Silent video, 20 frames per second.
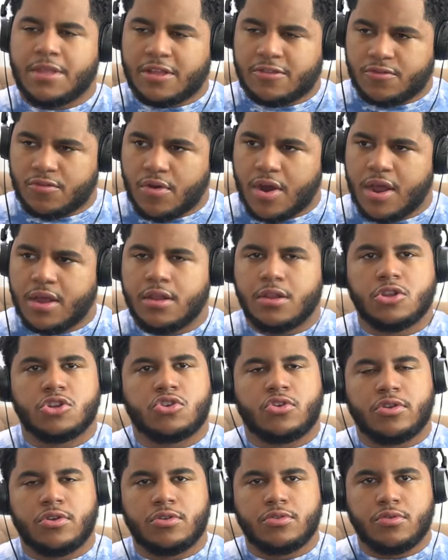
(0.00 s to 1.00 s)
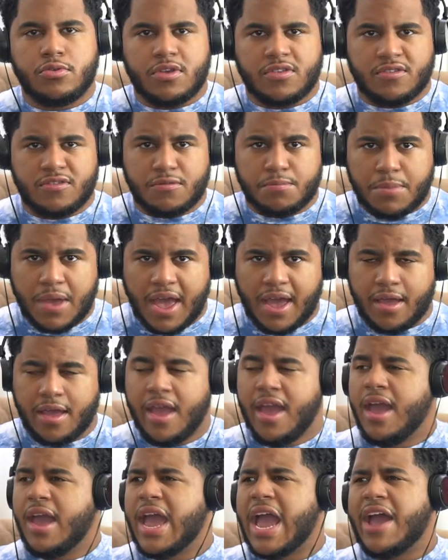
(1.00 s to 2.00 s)
That's right, Joyner Lucas is back
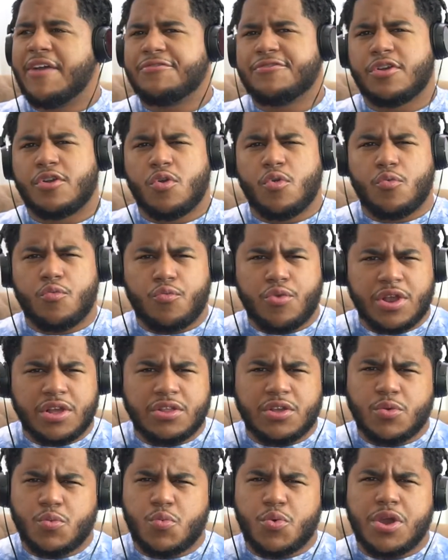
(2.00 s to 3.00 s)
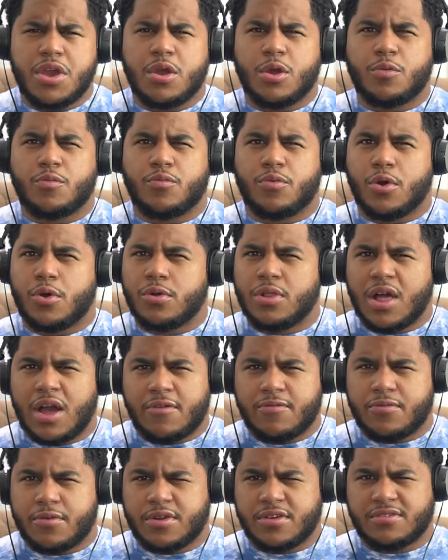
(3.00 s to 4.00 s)
after a really weird
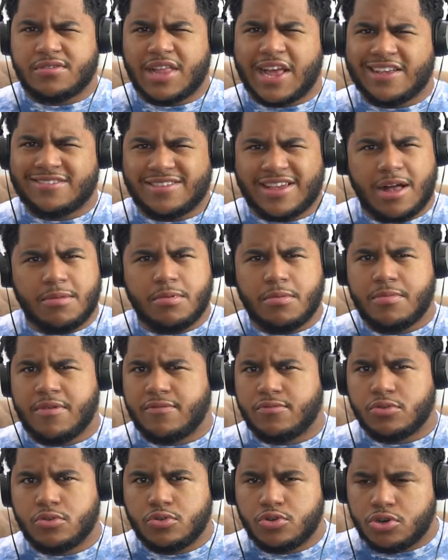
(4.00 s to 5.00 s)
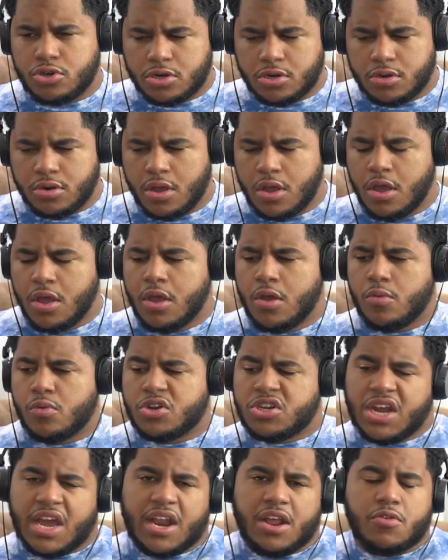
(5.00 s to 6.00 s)
rollout for his last album, Evolution,
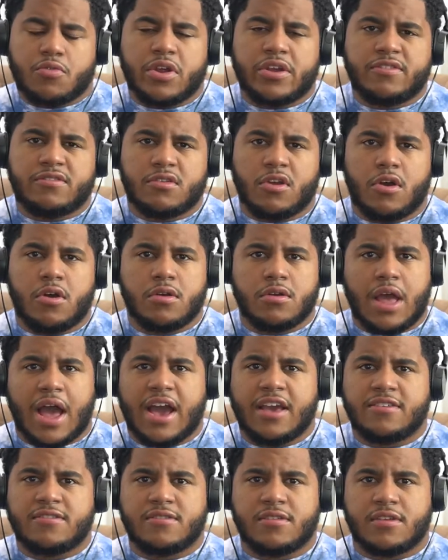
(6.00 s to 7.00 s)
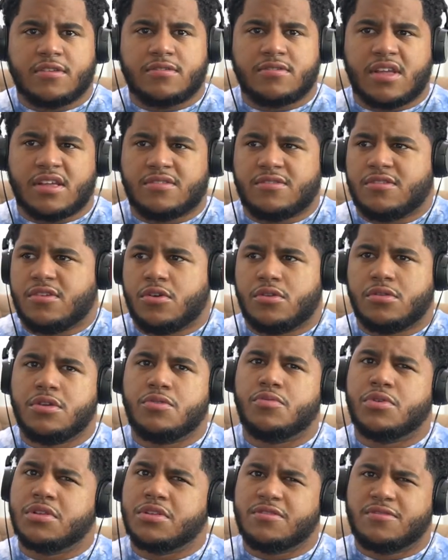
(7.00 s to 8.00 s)
which had a great song, Isis. That's the only
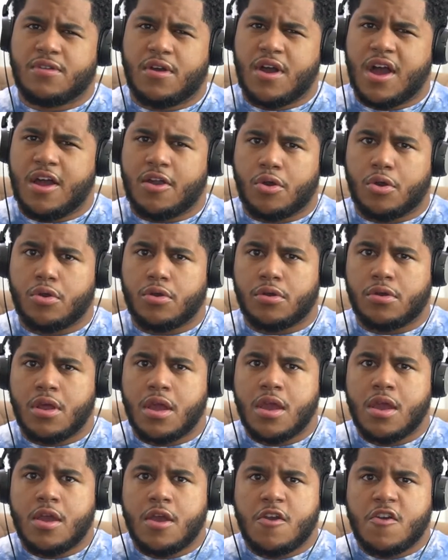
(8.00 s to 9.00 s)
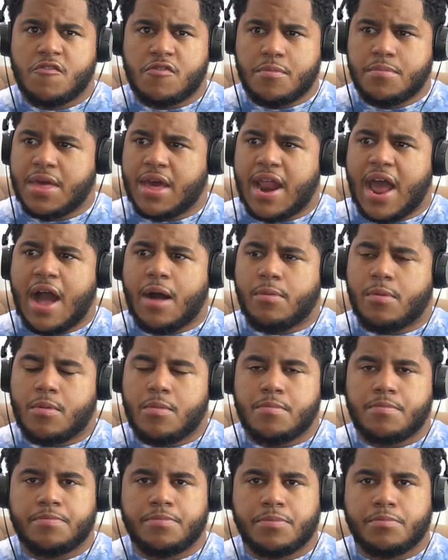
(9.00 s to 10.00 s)
really song I heard from that
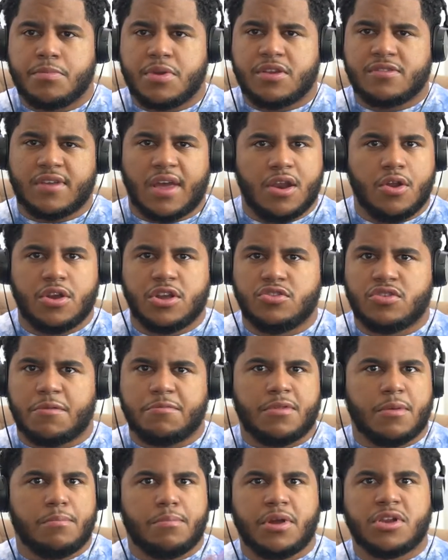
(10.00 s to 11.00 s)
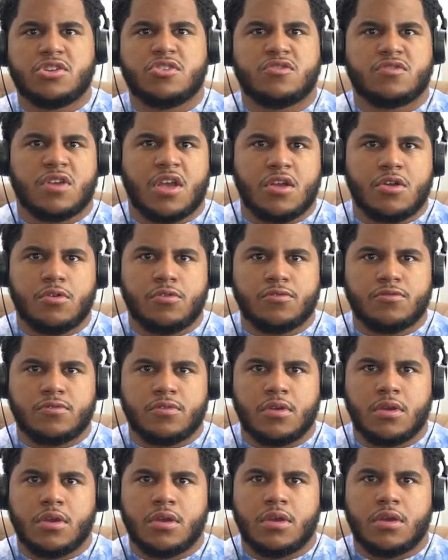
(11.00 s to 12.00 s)
album, because I know he dropped a bunch of singles.
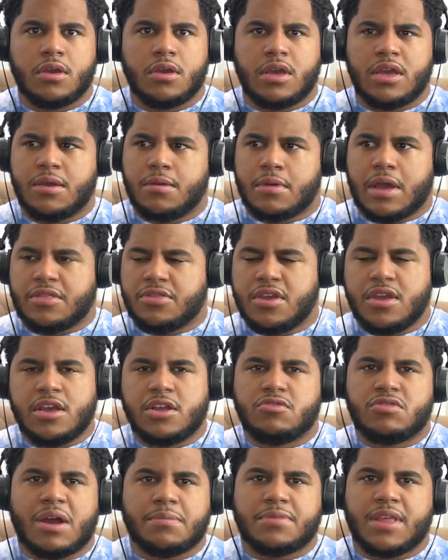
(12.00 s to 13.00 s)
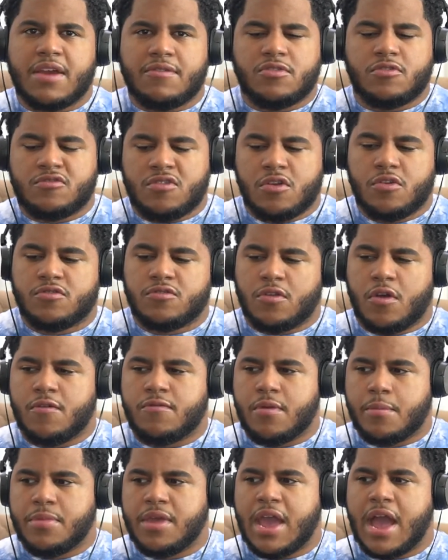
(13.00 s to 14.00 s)
I think he dropped every single song
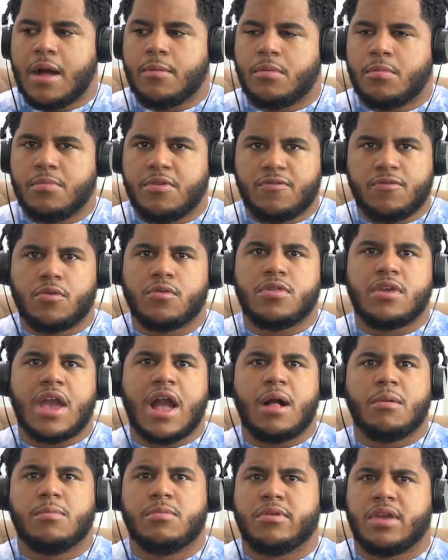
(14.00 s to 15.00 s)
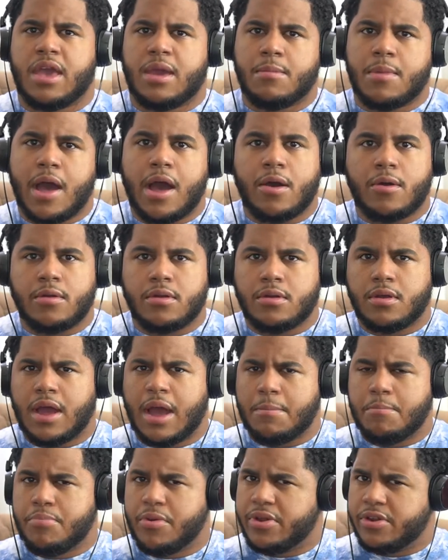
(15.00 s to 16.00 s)
from the album before the album came out.
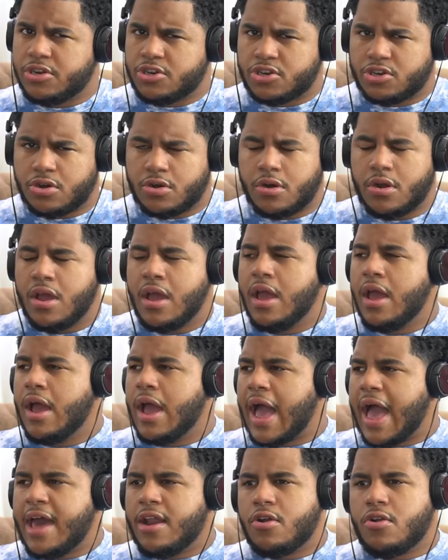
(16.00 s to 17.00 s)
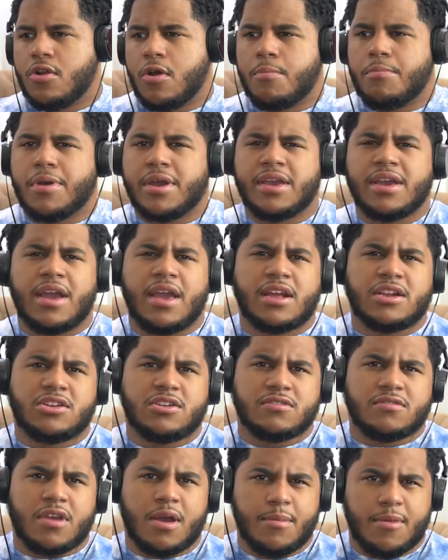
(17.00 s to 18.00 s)
I'm pretty sure. I don't know. But he had
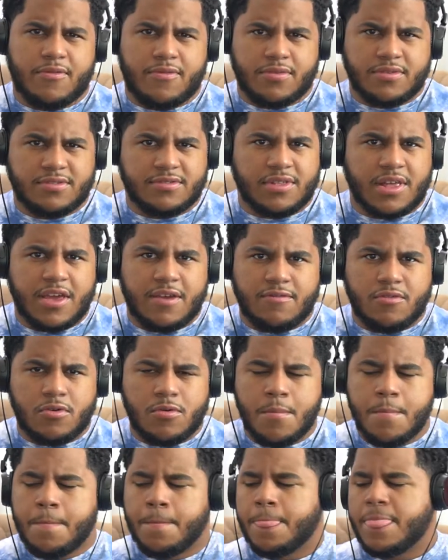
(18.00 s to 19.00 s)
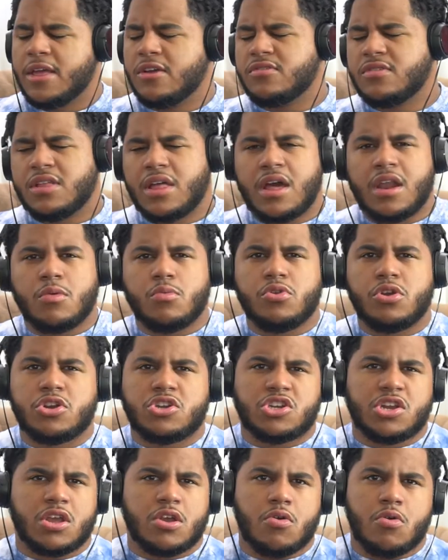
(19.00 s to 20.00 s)
just come off of his label. There's a lot of weird
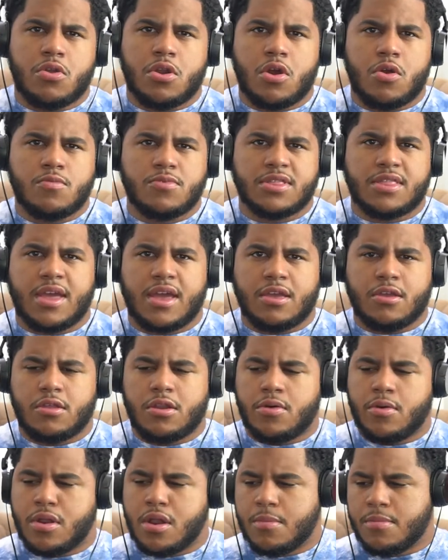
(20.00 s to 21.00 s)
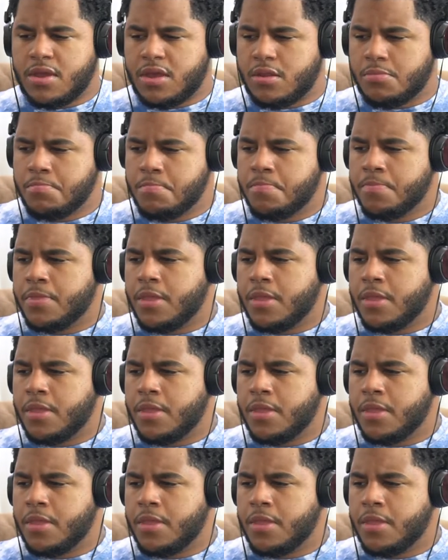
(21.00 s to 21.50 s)
shit going on with that, you know what I mean?